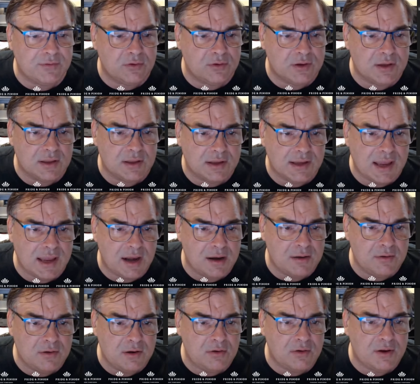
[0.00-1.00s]
a look here. The
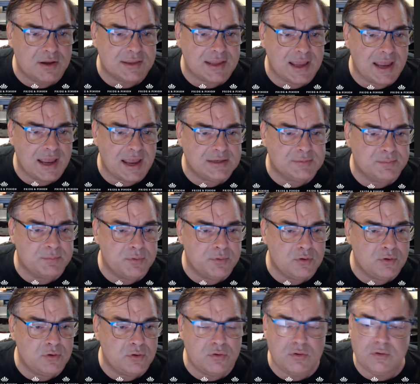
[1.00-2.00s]
caliber. Look at that. It's
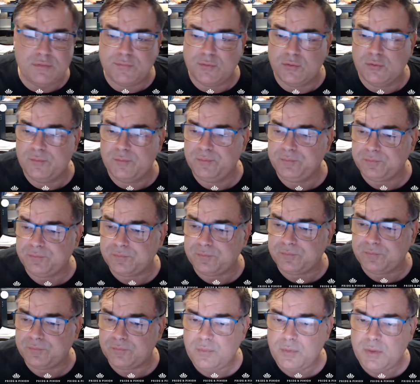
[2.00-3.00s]
beautiful.
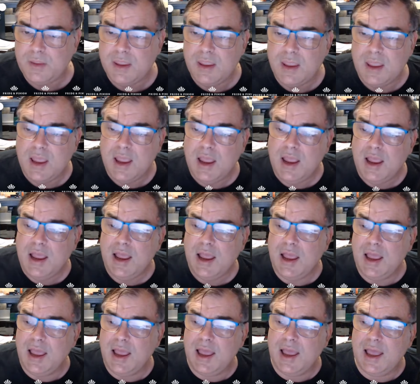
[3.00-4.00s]

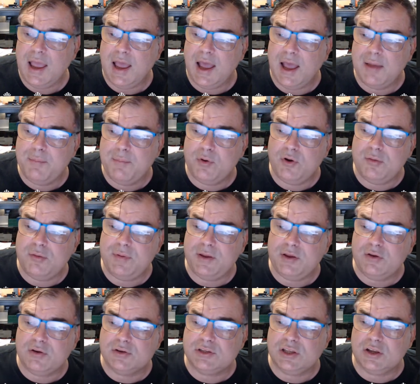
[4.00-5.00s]
I bought it
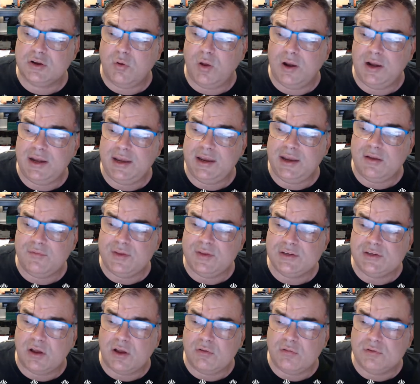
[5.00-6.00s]
because the quality of
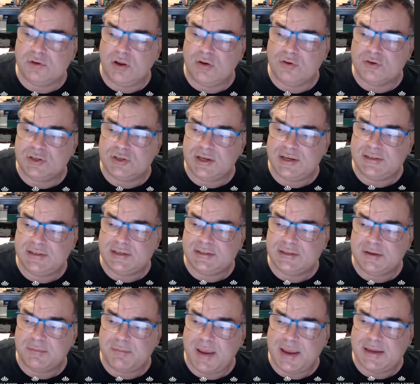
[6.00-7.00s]
these old Longines
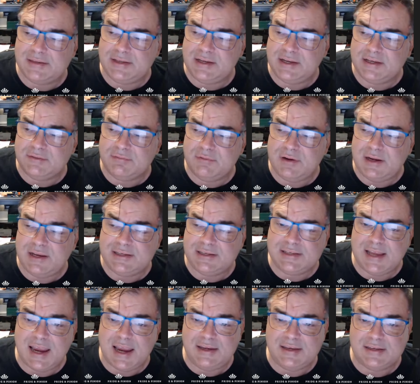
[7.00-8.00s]
is amazing. It's really
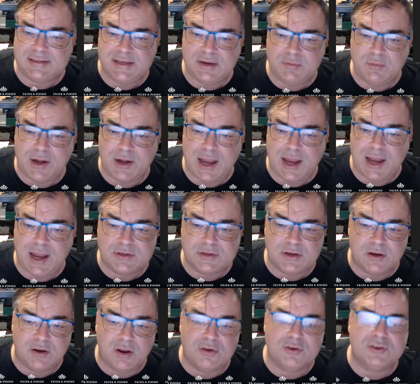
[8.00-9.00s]
sad to see what happened
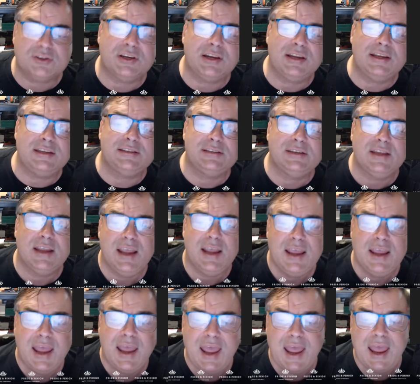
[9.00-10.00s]
to Longines
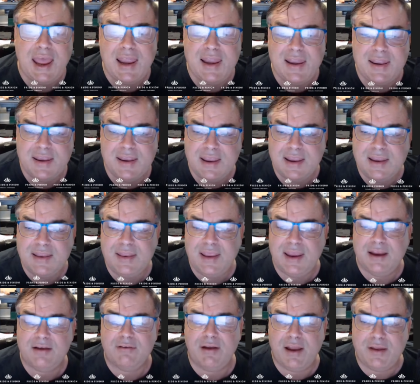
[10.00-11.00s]
and
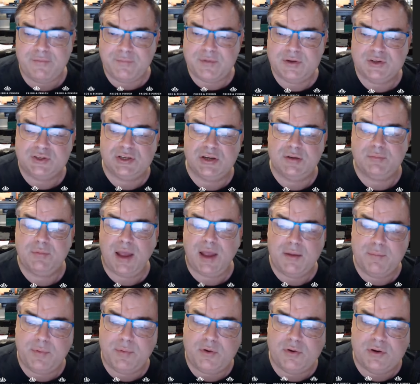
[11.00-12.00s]
their craftsmanship.
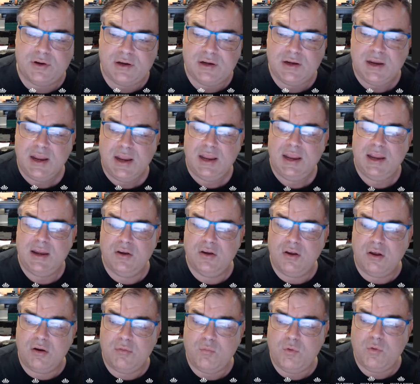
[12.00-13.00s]
I bought it in
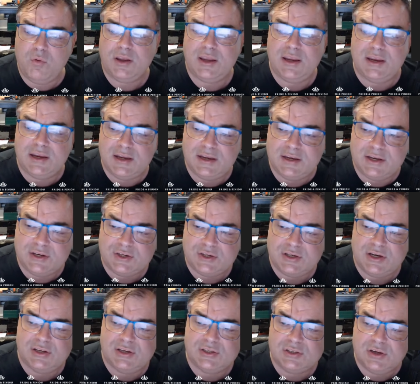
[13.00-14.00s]
non-working
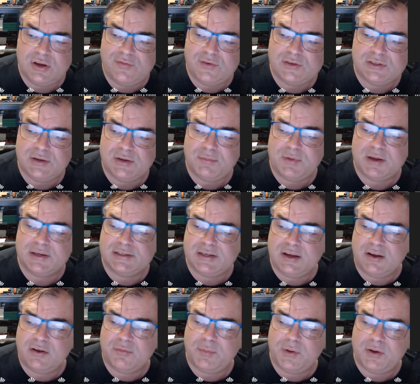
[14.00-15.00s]
condition and serviced it
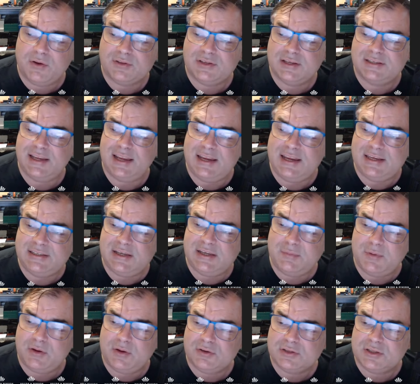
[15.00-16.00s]
myself because it's easier
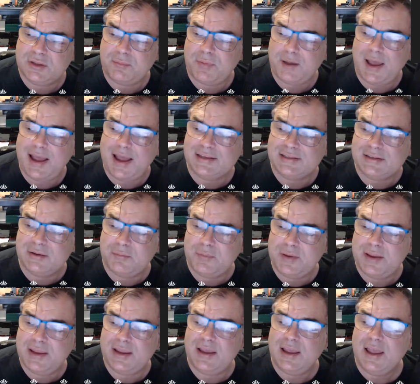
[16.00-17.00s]
because the parts are
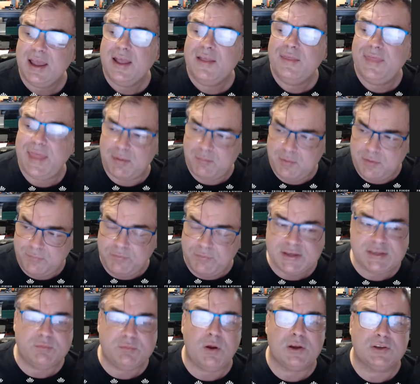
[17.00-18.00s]
bigger than with
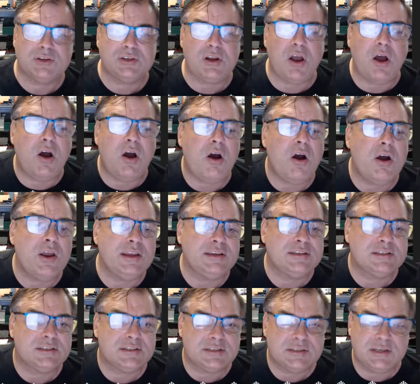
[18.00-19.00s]
wristwatches. Oh,
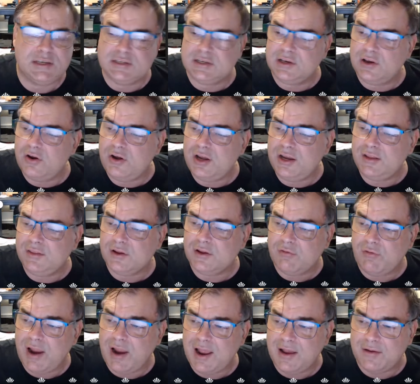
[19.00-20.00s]
he's learning the
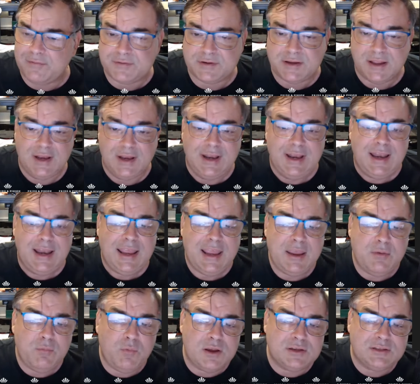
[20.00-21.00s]
craft.
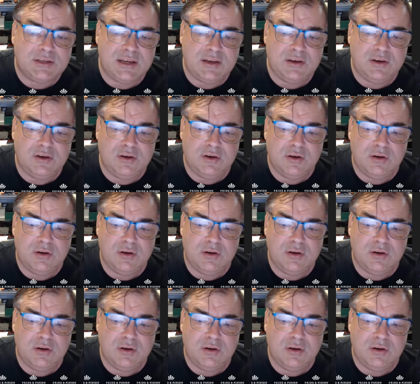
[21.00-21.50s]
It was in